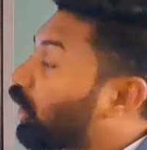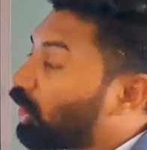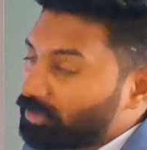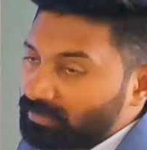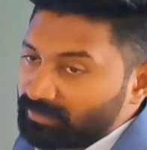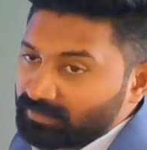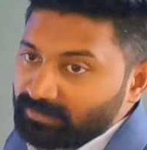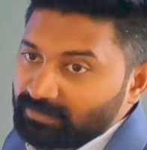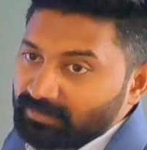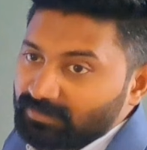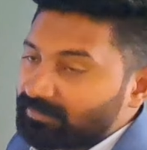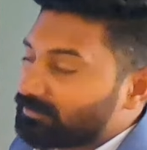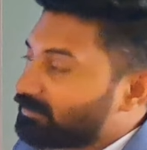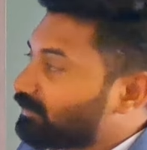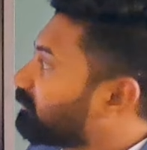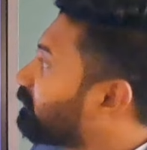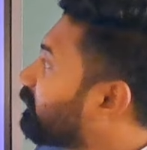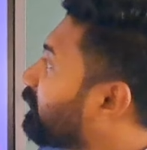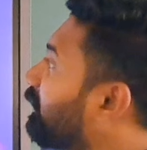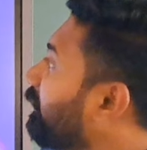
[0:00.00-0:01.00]
coin.
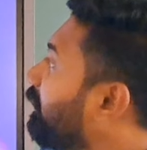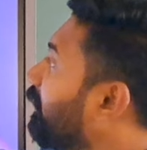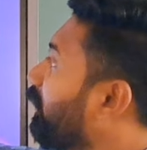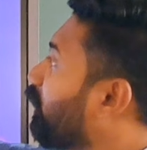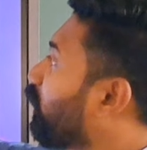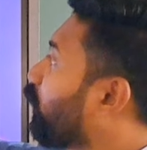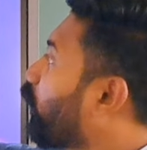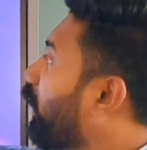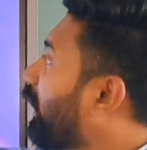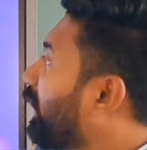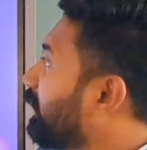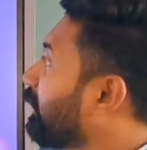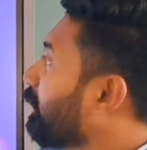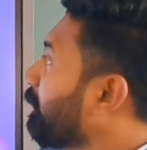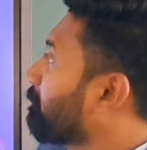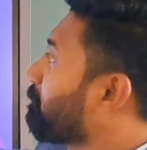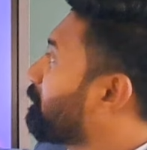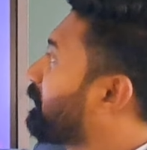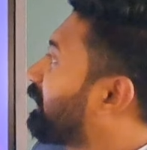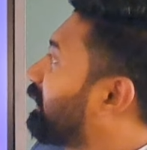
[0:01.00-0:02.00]
The word
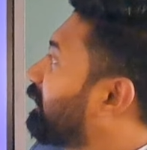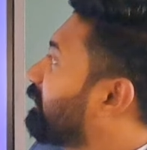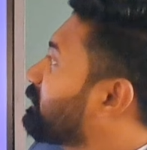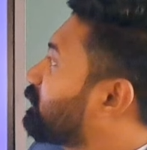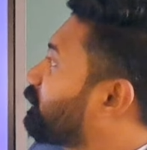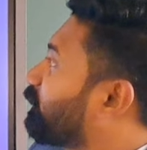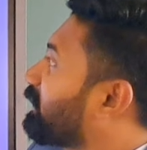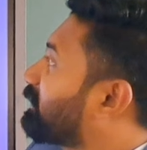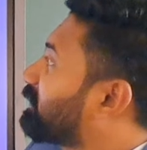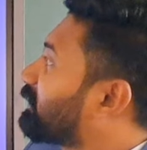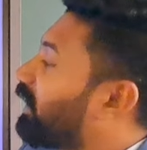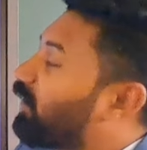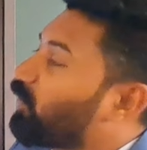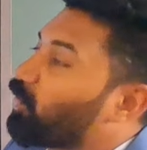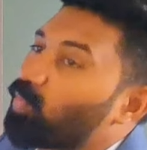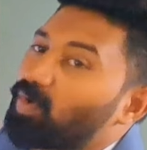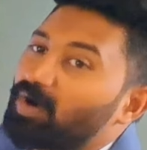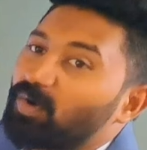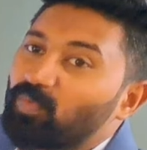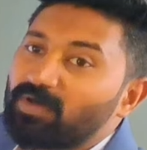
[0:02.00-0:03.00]
1 begins with
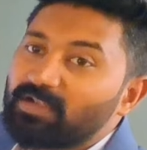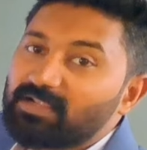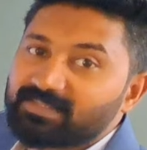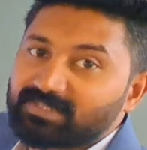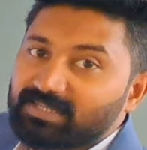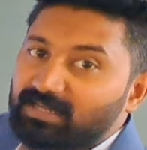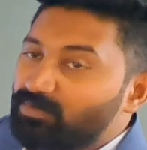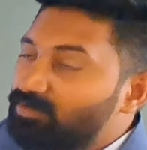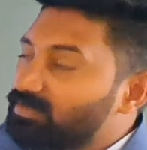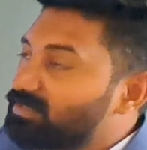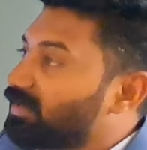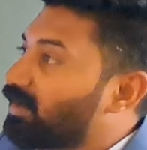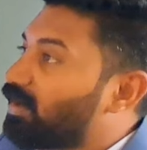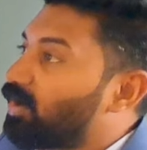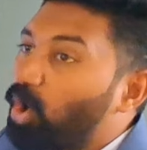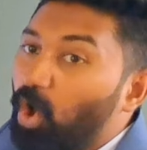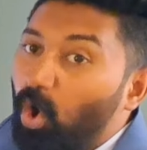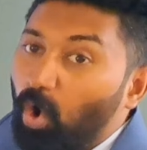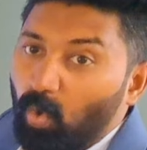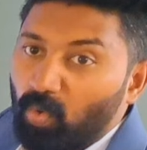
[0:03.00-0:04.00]
a vowel sound
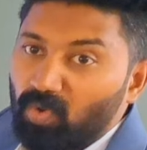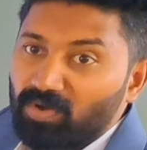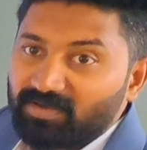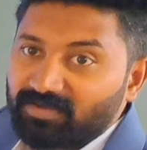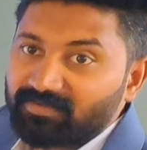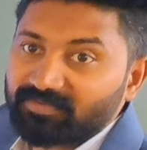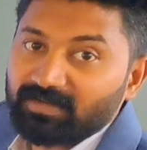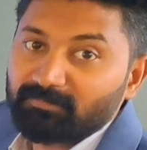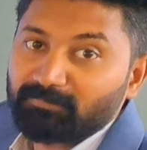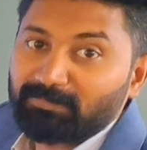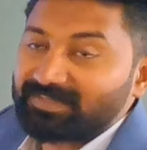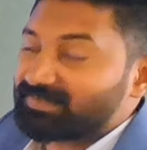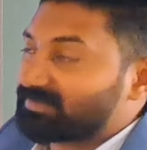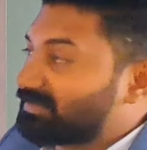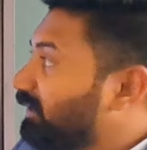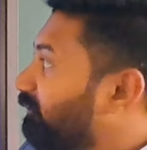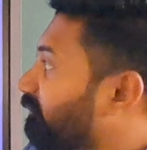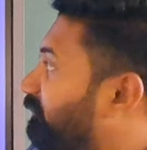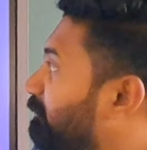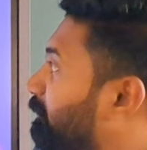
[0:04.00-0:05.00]
O, right? But
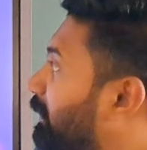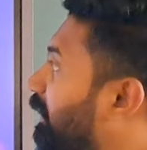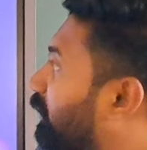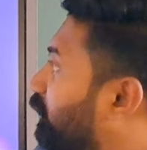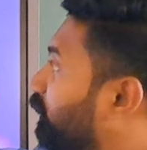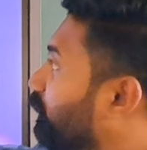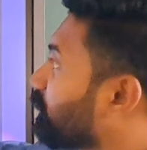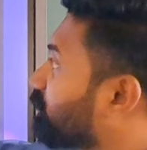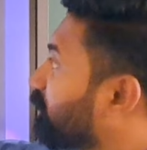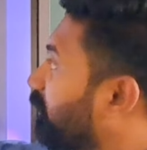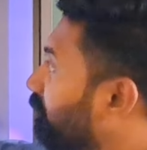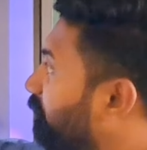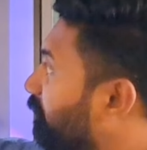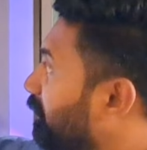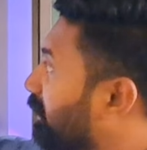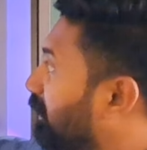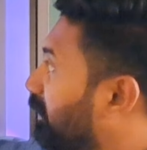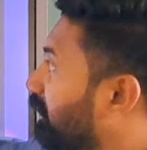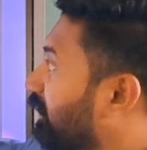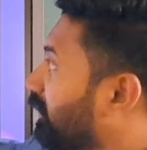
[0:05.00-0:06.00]
still we make use
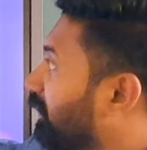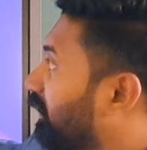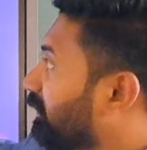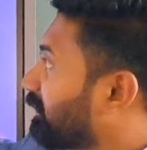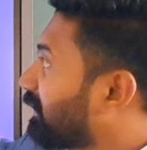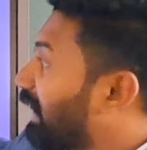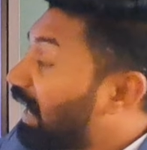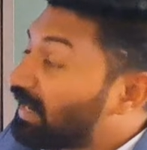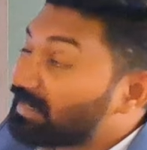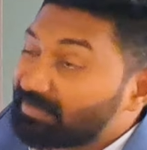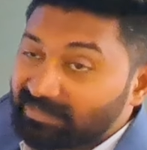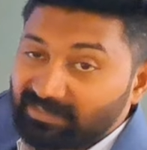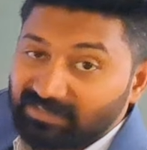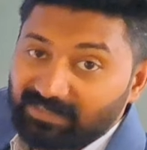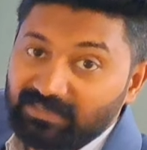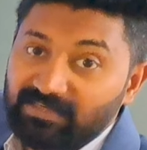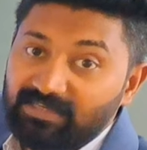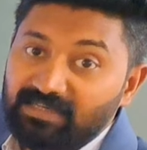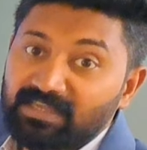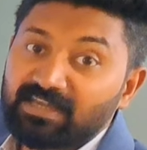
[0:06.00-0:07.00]
of the
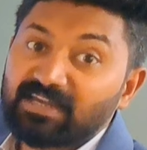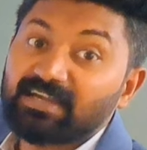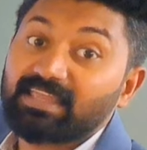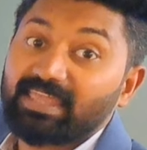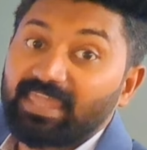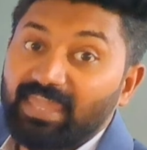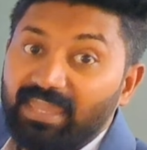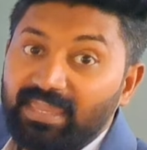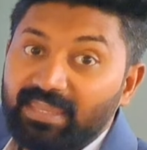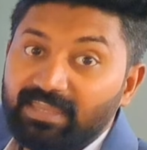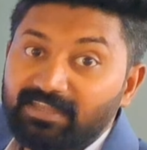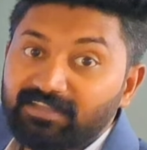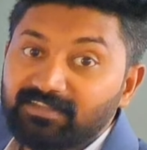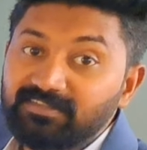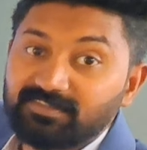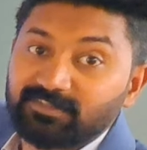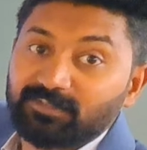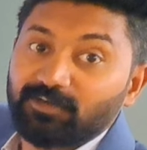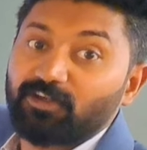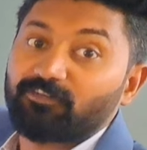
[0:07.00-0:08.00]
article A
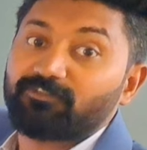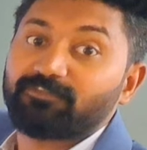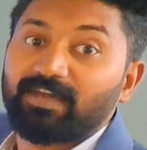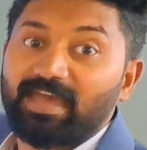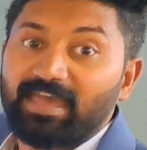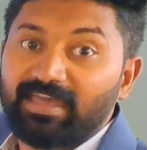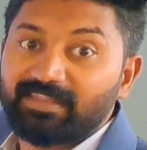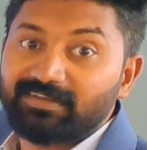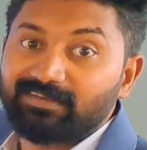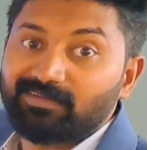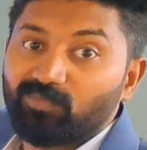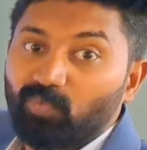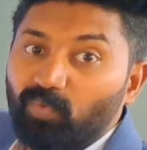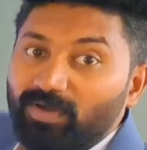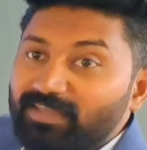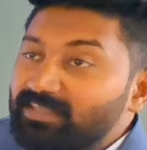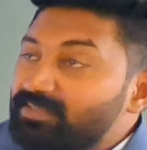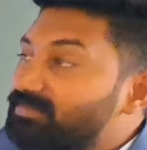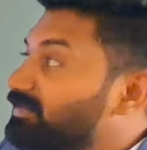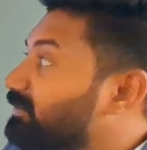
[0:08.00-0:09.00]
instead of an.
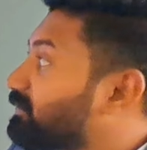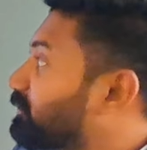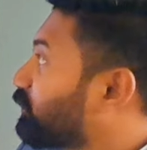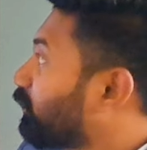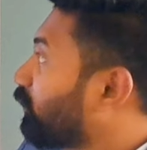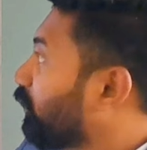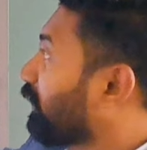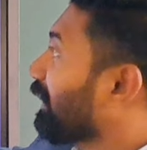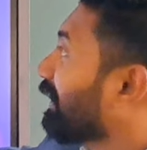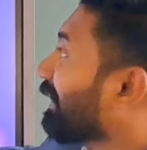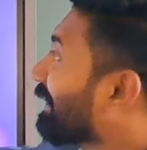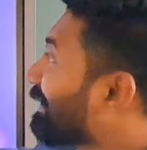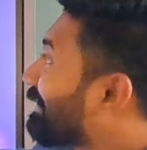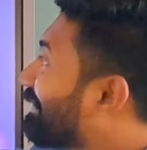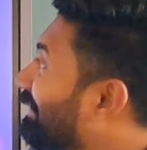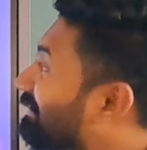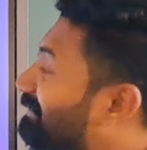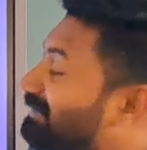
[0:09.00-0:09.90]
Why is it so? It